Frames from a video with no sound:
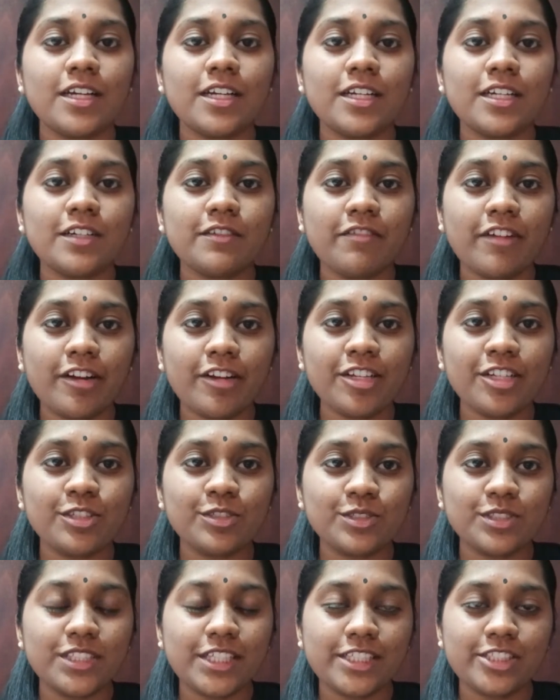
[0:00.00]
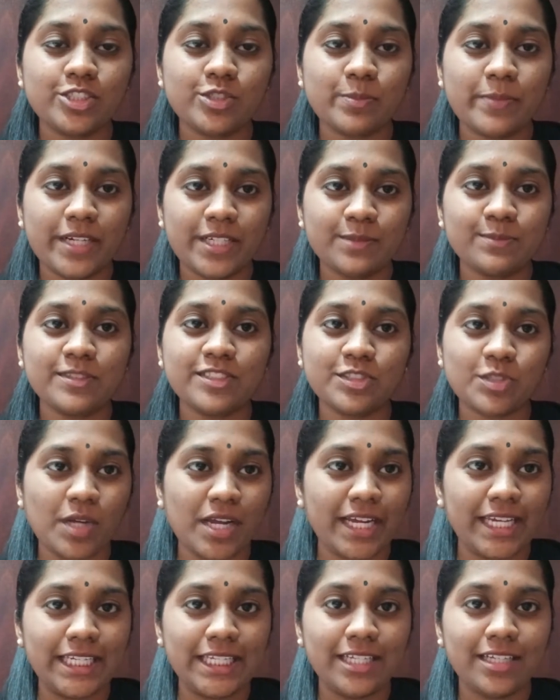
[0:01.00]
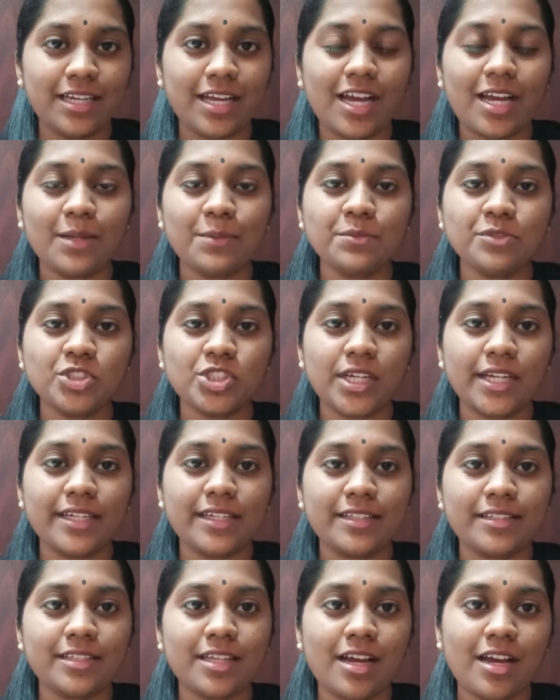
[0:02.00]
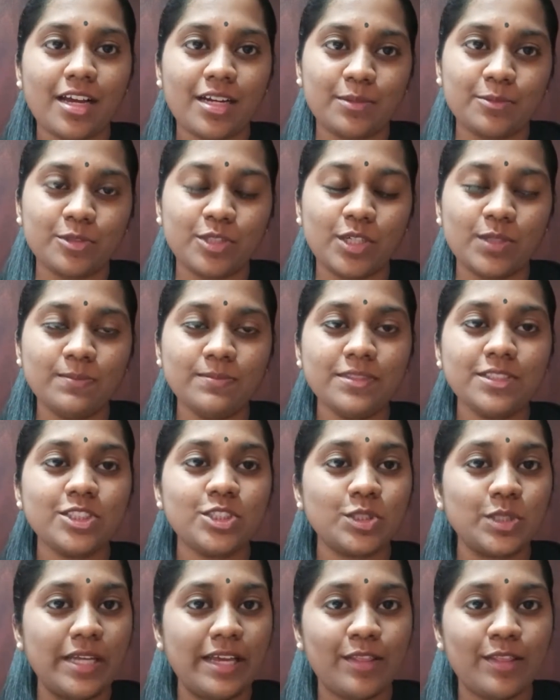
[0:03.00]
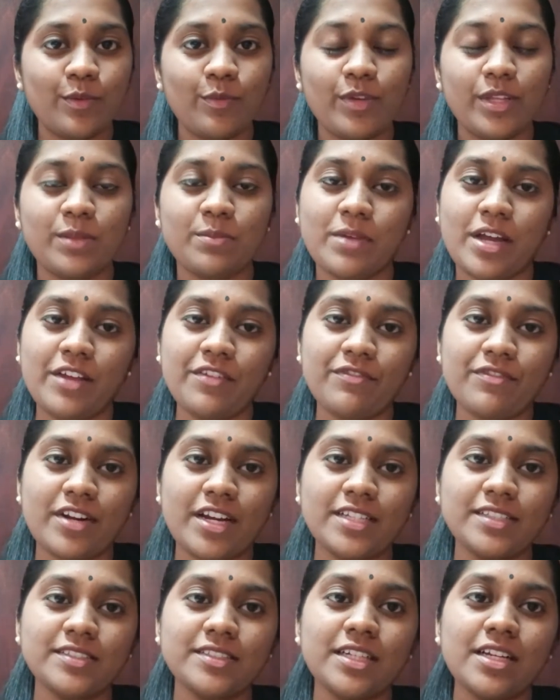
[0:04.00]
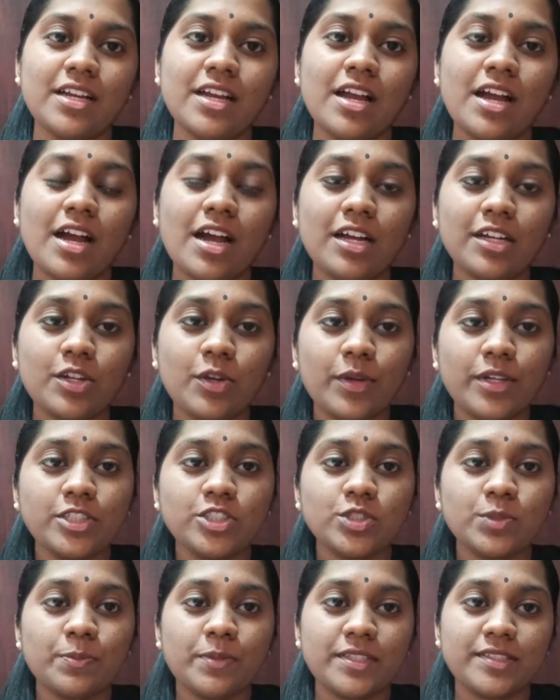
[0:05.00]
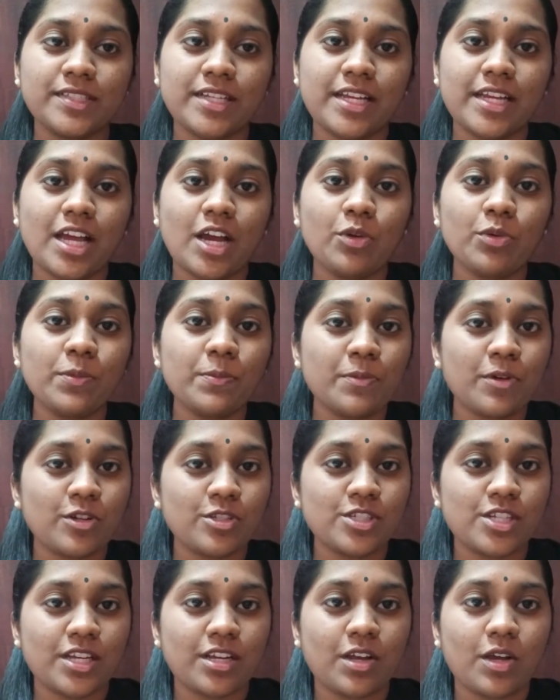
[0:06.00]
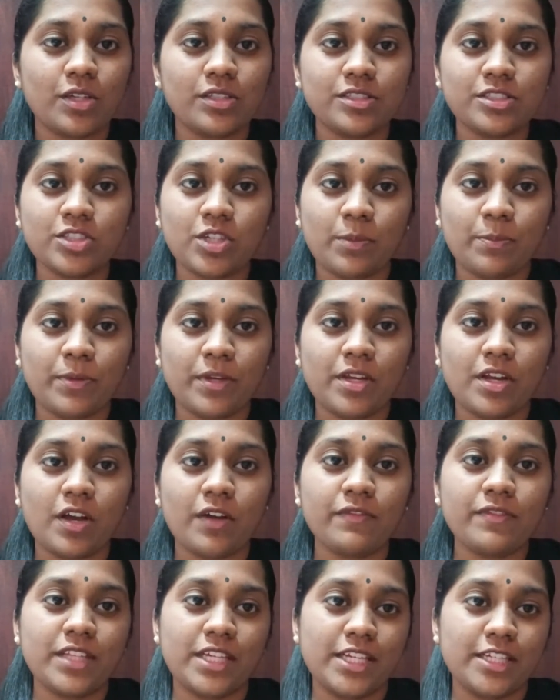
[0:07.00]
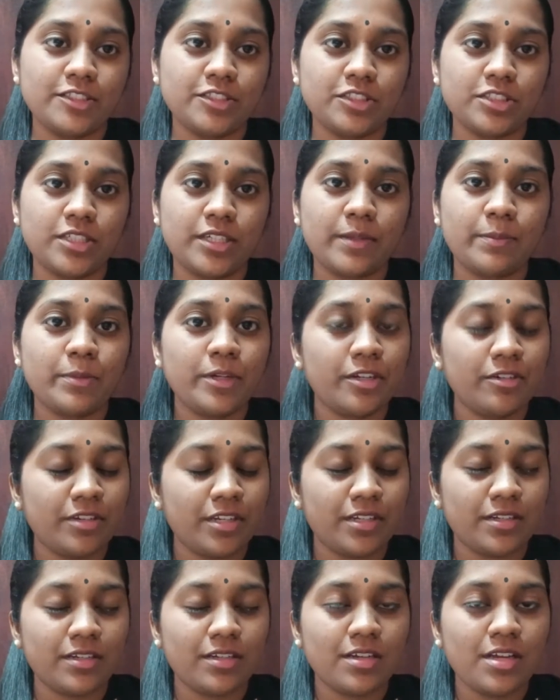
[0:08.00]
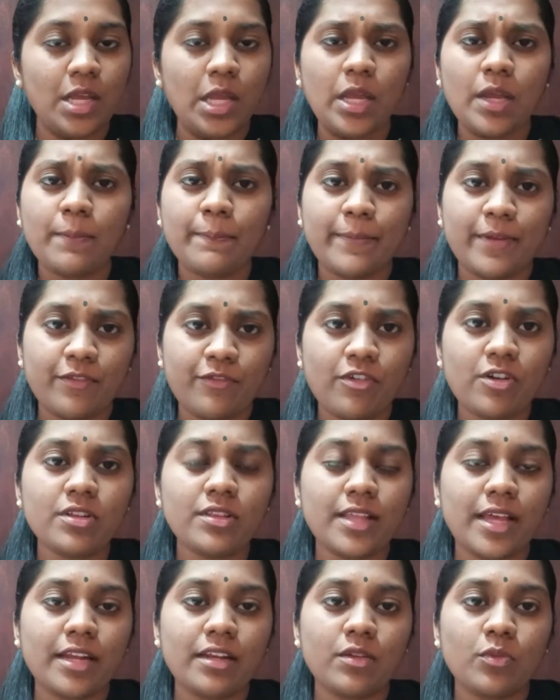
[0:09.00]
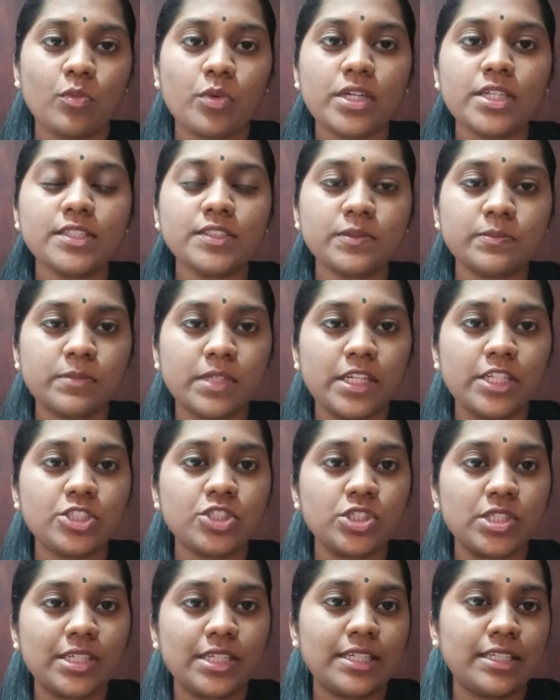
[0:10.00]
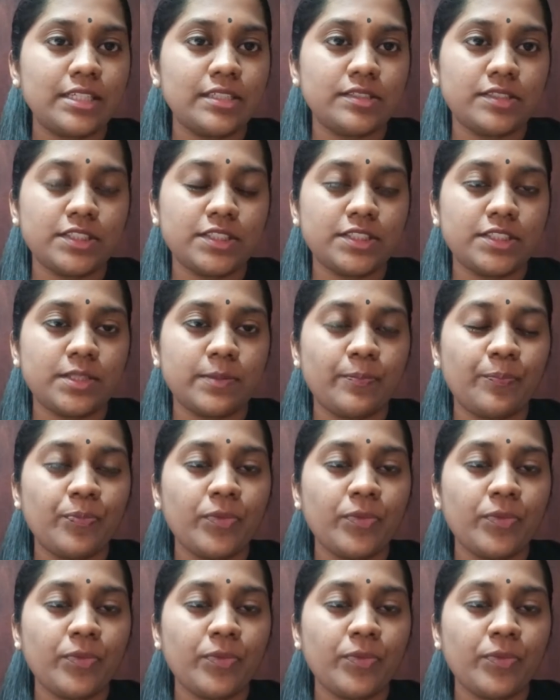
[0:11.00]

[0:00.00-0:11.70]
A very good day to Madam Suhaili. I'm JAYANITHA ARUMUGAM. Together with my friends, are going to present our project on the topic of the historic period. Before that, what is Malaysian legal system?